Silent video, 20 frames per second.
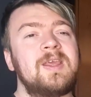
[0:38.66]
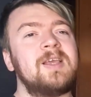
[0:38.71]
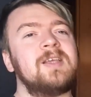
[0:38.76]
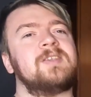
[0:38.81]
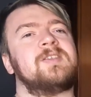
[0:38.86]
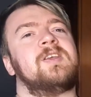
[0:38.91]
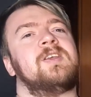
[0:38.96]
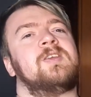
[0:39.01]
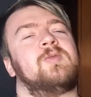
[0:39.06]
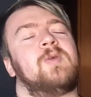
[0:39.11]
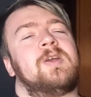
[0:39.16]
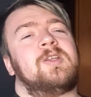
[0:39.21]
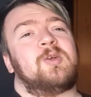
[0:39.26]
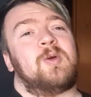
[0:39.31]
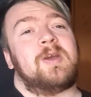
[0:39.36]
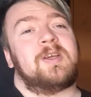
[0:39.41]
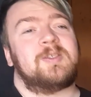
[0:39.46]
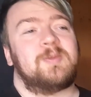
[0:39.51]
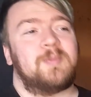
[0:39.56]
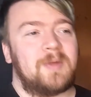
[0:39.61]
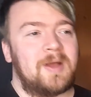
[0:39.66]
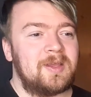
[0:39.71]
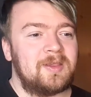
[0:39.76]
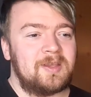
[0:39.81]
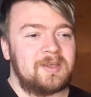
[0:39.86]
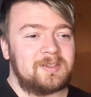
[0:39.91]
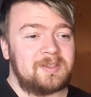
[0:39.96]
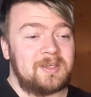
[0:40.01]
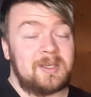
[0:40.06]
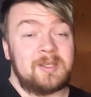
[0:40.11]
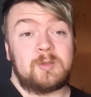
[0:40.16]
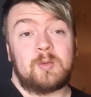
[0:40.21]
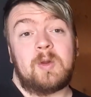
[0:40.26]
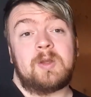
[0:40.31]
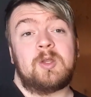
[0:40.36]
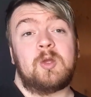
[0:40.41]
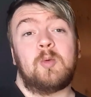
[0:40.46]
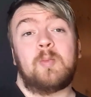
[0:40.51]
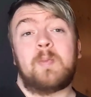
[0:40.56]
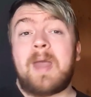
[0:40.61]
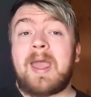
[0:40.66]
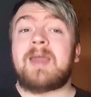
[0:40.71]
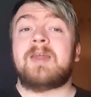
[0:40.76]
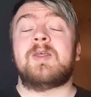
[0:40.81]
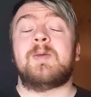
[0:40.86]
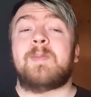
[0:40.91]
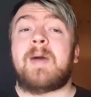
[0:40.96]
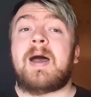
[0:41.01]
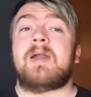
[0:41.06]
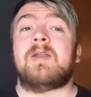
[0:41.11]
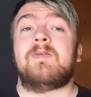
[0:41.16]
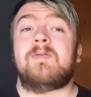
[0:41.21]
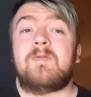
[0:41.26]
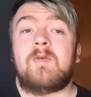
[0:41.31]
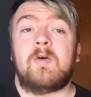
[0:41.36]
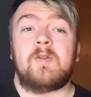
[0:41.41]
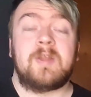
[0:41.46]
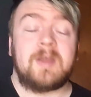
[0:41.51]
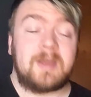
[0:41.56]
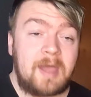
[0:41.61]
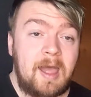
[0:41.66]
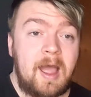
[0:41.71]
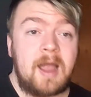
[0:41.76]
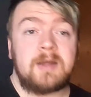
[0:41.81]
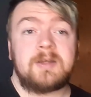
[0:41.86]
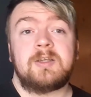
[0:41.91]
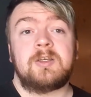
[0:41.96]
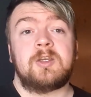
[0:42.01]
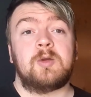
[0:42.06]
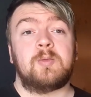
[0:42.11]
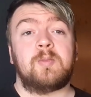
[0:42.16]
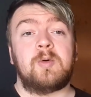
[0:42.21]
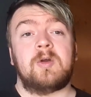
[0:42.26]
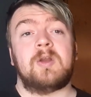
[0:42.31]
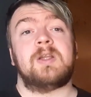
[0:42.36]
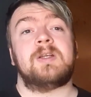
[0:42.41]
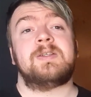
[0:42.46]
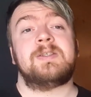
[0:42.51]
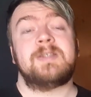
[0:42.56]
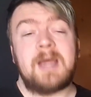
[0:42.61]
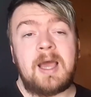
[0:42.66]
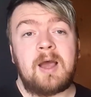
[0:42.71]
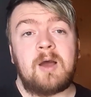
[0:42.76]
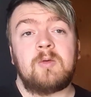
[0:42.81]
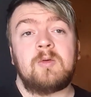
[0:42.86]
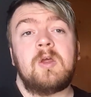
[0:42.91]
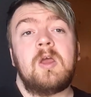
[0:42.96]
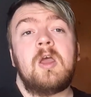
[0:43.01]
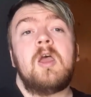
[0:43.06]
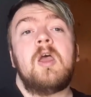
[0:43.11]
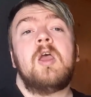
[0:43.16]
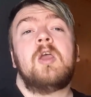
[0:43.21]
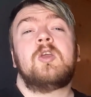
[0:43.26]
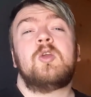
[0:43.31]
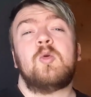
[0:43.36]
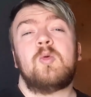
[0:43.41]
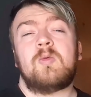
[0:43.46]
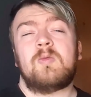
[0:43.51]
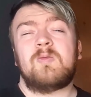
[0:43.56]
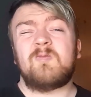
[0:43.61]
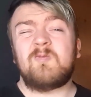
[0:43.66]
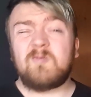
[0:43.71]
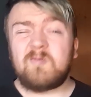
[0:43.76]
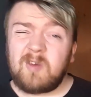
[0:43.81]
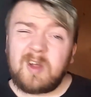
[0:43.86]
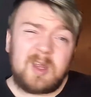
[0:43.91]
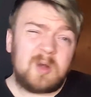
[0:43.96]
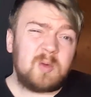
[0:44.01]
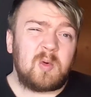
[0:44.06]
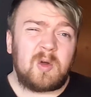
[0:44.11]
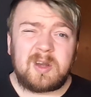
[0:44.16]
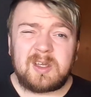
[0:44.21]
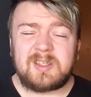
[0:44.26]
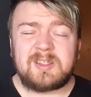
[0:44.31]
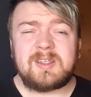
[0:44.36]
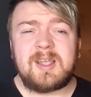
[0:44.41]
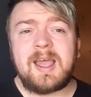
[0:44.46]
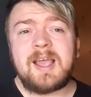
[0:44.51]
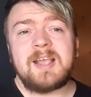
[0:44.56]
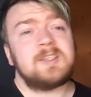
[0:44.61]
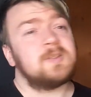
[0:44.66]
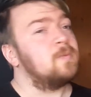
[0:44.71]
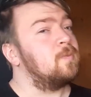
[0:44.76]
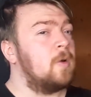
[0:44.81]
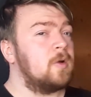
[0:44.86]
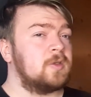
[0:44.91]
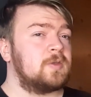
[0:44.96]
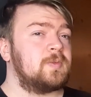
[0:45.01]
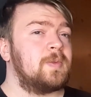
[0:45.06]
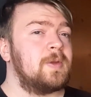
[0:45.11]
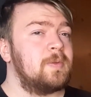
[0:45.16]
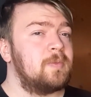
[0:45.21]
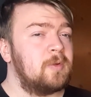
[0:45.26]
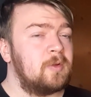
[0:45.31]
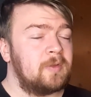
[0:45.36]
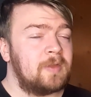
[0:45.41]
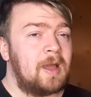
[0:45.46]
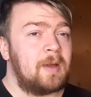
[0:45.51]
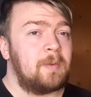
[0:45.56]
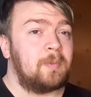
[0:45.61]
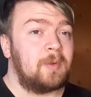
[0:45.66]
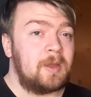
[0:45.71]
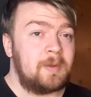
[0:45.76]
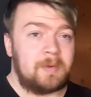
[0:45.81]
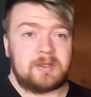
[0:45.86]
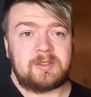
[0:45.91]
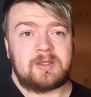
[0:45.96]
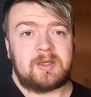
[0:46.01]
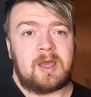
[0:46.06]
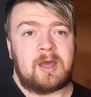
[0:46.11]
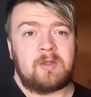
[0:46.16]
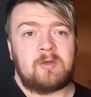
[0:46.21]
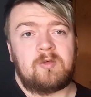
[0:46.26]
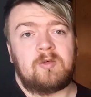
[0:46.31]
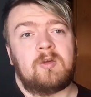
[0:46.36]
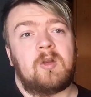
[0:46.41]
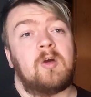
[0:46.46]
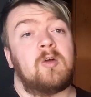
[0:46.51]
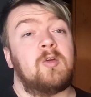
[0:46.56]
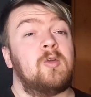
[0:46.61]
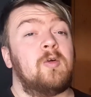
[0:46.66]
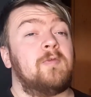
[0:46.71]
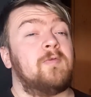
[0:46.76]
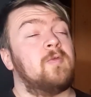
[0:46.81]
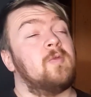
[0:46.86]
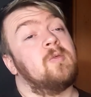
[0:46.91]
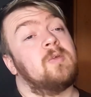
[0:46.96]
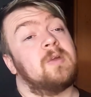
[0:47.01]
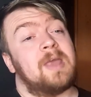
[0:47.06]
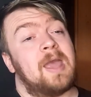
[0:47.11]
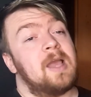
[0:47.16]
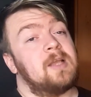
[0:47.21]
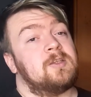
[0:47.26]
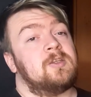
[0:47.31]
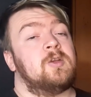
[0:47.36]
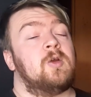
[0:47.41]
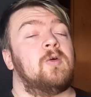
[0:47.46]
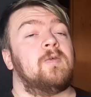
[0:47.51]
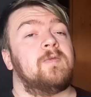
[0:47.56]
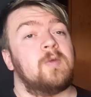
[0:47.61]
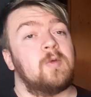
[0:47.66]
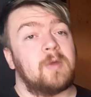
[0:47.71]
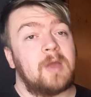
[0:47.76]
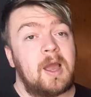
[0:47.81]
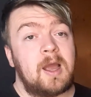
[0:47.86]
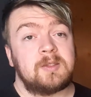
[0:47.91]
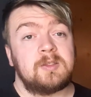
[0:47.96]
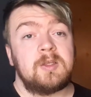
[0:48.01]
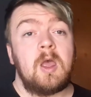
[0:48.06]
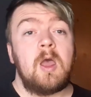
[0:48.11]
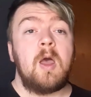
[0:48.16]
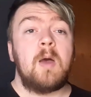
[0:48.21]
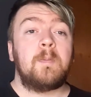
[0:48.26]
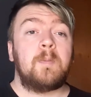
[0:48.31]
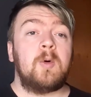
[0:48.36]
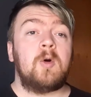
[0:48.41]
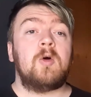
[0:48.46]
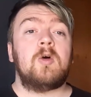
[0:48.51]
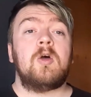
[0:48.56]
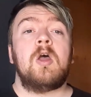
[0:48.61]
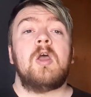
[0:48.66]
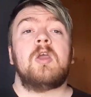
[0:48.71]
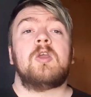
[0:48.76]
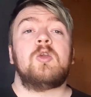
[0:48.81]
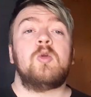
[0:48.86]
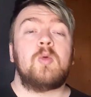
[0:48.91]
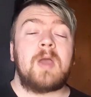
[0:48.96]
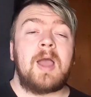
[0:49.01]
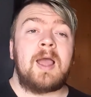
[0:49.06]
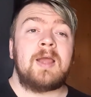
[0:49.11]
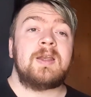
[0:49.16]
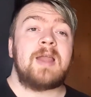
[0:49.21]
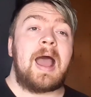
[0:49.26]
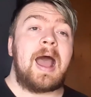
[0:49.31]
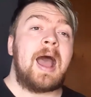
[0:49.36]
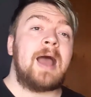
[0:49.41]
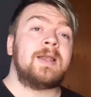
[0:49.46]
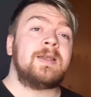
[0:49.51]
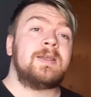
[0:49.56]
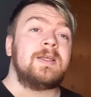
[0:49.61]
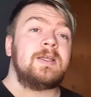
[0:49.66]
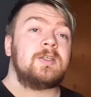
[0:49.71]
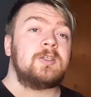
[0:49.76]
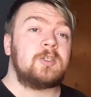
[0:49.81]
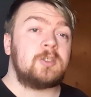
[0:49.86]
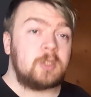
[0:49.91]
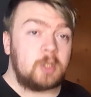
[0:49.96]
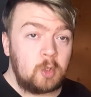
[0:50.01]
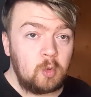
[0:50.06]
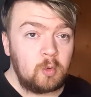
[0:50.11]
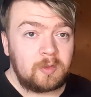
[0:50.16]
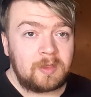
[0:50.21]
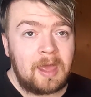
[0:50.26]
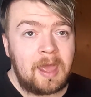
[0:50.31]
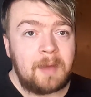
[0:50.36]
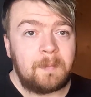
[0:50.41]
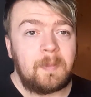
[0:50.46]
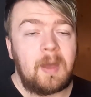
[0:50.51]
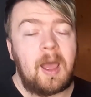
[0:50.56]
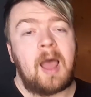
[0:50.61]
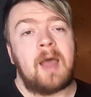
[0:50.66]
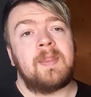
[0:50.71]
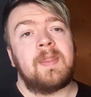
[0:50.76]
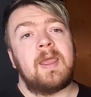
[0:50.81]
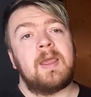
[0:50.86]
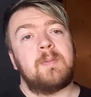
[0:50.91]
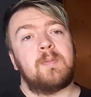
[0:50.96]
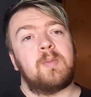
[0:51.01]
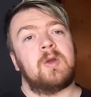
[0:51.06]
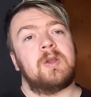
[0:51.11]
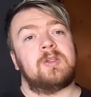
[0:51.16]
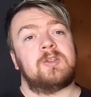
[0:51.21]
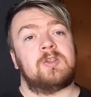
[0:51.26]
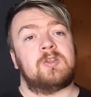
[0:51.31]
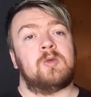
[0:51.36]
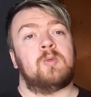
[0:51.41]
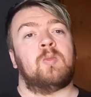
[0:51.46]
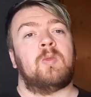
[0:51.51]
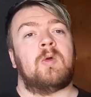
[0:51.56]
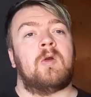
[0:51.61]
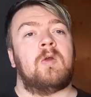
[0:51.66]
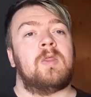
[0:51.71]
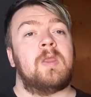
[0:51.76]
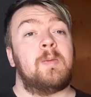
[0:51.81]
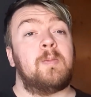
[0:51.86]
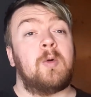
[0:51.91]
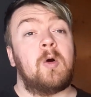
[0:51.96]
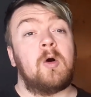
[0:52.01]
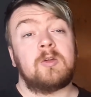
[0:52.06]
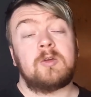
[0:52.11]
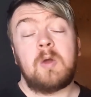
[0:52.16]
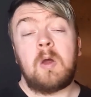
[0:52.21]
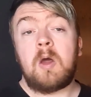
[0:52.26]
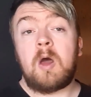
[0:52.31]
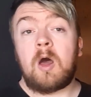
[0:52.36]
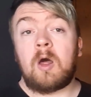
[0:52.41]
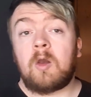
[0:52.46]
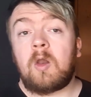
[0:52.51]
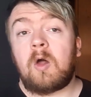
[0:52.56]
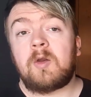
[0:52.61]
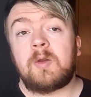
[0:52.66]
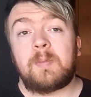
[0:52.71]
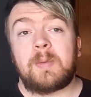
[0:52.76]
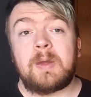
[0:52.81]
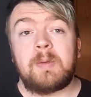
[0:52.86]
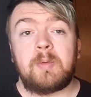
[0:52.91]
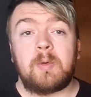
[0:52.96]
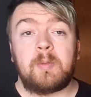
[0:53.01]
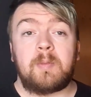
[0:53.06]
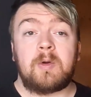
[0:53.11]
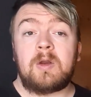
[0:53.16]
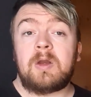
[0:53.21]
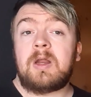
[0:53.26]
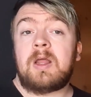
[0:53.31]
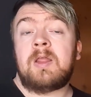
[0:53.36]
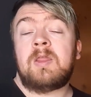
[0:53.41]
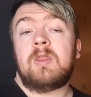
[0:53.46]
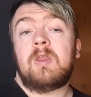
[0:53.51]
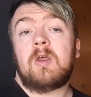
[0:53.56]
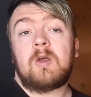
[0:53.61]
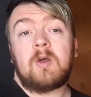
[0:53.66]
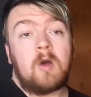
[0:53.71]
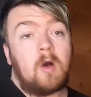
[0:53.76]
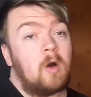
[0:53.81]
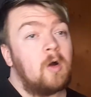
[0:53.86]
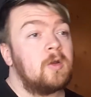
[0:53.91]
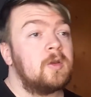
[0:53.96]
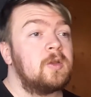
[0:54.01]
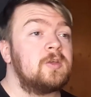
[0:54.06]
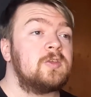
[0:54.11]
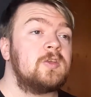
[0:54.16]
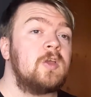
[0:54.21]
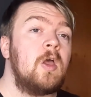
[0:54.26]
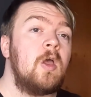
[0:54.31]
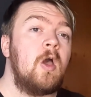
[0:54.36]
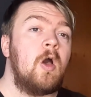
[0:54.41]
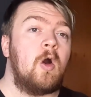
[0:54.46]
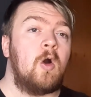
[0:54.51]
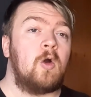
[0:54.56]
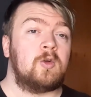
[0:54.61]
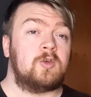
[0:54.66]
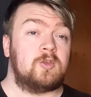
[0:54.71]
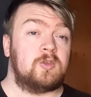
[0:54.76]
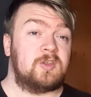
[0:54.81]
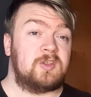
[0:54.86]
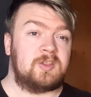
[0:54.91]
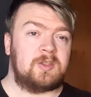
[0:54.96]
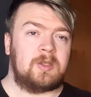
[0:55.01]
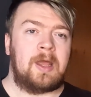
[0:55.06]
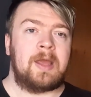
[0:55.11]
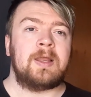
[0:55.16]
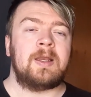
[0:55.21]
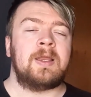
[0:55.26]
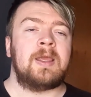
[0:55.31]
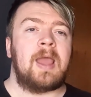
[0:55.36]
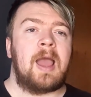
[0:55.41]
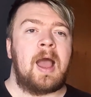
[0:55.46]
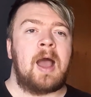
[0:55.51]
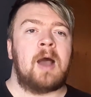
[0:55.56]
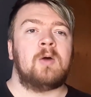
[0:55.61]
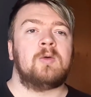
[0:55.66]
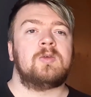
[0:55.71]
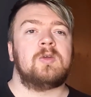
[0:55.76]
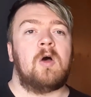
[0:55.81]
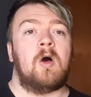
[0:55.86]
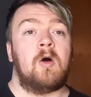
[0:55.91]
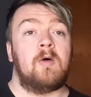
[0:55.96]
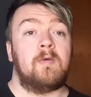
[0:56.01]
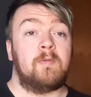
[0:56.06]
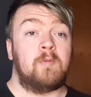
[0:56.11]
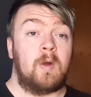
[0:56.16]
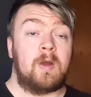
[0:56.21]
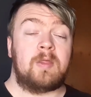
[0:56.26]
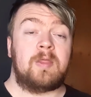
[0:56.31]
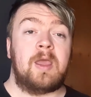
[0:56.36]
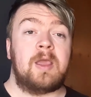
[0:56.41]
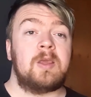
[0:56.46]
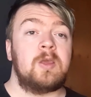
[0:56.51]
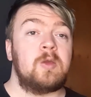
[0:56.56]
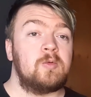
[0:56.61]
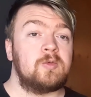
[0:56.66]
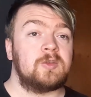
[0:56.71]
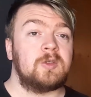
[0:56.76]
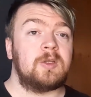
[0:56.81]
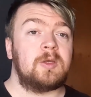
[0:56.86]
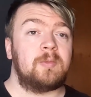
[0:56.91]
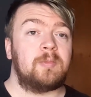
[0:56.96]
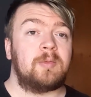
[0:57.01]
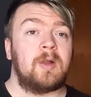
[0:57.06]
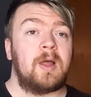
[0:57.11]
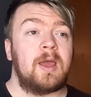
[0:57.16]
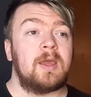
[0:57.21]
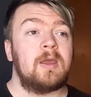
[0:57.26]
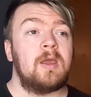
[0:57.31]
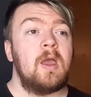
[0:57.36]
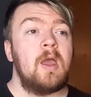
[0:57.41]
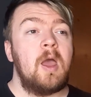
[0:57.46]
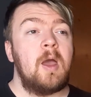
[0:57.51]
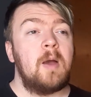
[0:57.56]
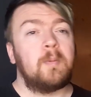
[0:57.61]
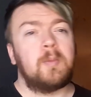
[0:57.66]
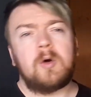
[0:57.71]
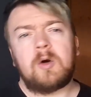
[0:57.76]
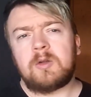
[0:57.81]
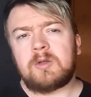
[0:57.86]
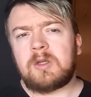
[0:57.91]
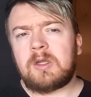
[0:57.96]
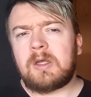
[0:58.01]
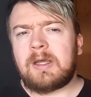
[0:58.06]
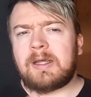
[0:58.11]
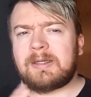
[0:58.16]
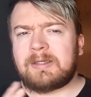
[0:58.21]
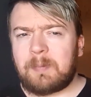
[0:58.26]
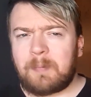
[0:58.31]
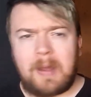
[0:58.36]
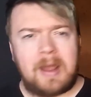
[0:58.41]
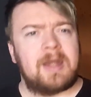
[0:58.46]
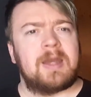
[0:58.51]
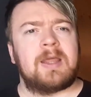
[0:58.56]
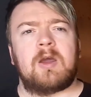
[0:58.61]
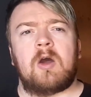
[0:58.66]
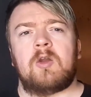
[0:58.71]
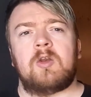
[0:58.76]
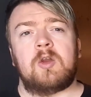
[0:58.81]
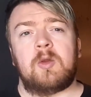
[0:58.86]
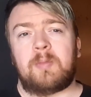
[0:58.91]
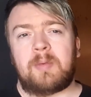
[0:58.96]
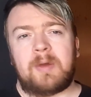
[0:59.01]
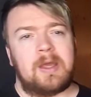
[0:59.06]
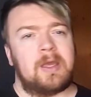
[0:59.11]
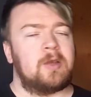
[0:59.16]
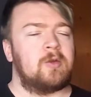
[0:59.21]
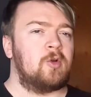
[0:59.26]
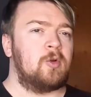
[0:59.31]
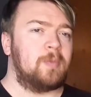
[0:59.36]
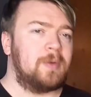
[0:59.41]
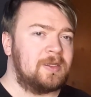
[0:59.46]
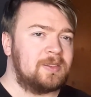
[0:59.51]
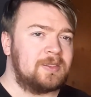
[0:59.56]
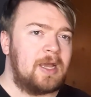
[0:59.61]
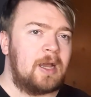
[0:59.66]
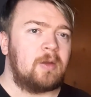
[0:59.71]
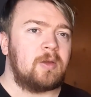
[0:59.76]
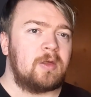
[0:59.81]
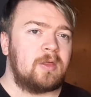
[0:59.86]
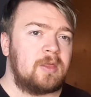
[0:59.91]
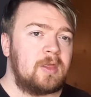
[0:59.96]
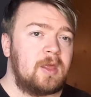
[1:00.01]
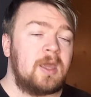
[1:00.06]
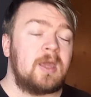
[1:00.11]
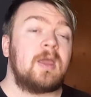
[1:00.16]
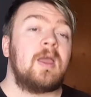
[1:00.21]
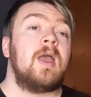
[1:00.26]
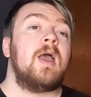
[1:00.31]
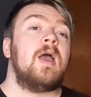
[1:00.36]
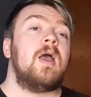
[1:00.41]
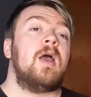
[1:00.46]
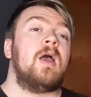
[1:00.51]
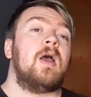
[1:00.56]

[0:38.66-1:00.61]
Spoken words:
The easiest way to explain this is when you pay the mana for the card and you put it down, you read what it says. Most people that play Magic Gathering long enough will get to know a few cards, but you kind of hand it to them and they put it somewhere on their board. A lot of people put it in the corners or just slightly out of where they usually play, but depending on your play group is how you think.